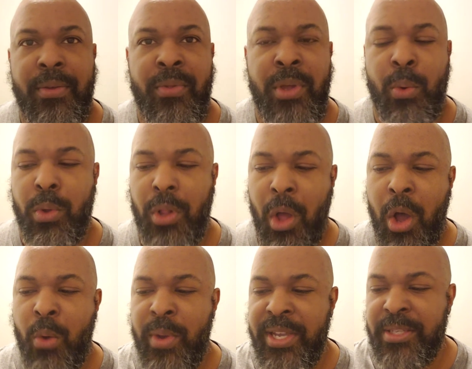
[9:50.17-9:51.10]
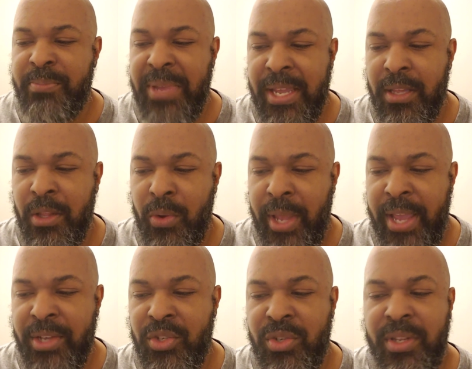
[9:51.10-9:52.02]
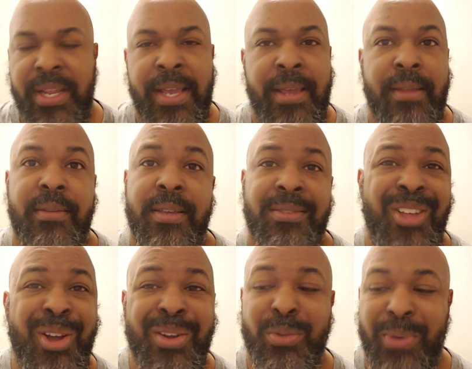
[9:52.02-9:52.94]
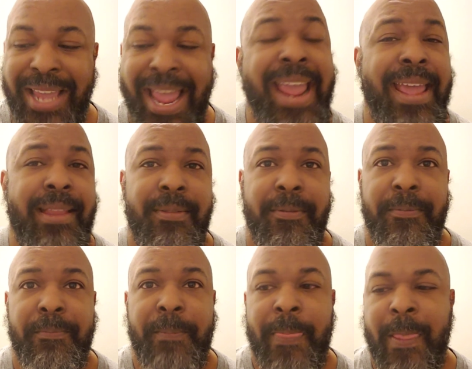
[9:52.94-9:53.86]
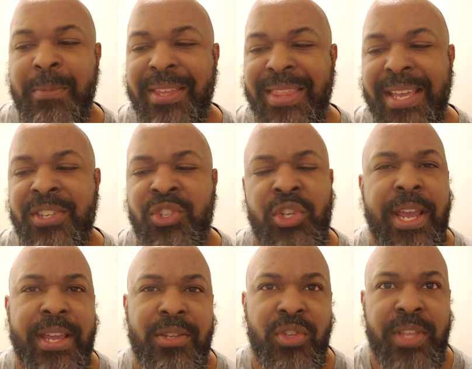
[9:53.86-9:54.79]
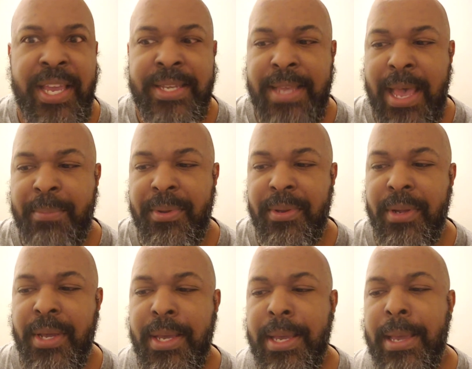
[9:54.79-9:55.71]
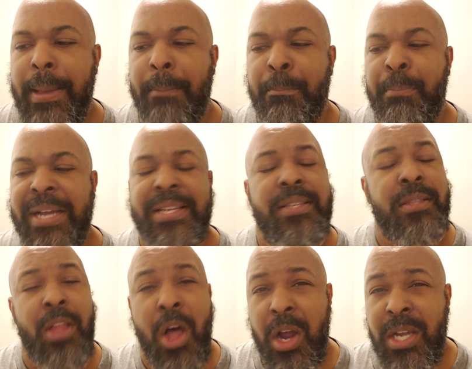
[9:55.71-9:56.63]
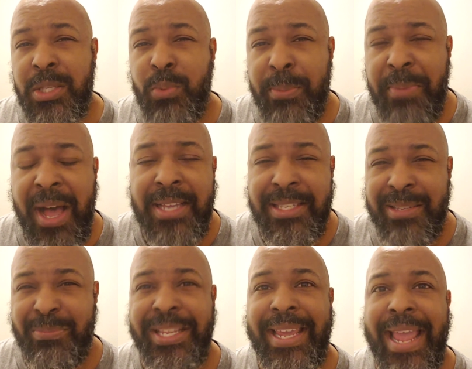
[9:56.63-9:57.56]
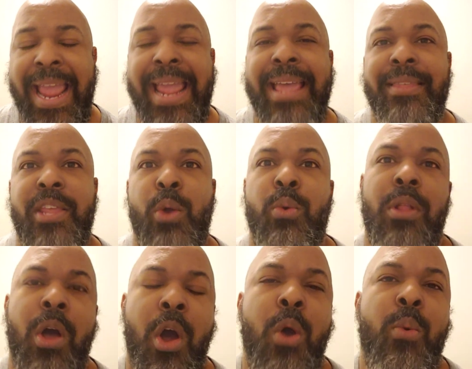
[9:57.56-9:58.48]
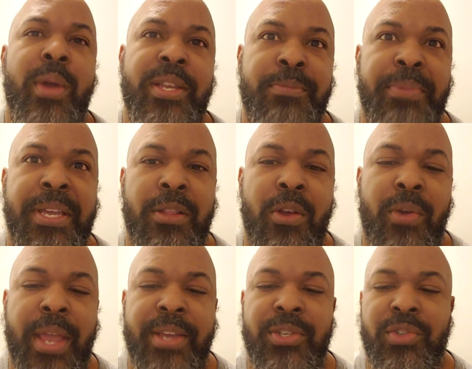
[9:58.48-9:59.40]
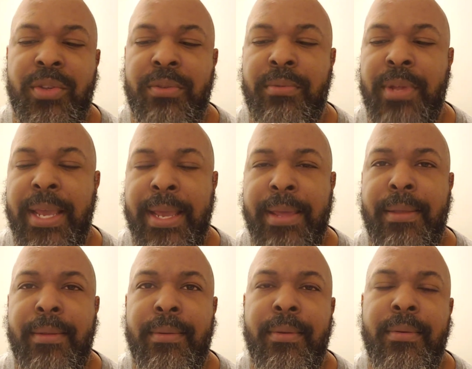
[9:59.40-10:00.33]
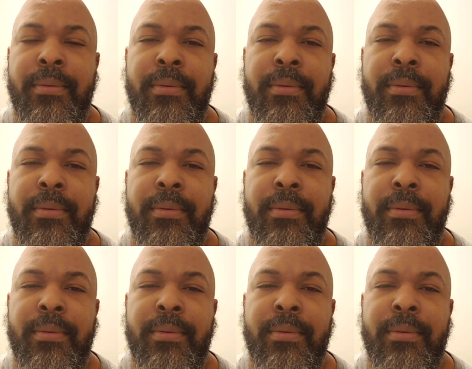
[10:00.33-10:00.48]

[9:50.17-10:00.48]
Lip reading: there will always be a location, and as long as we can. I mean, things change, things happen. But as long as we possibly can, there will always be a location in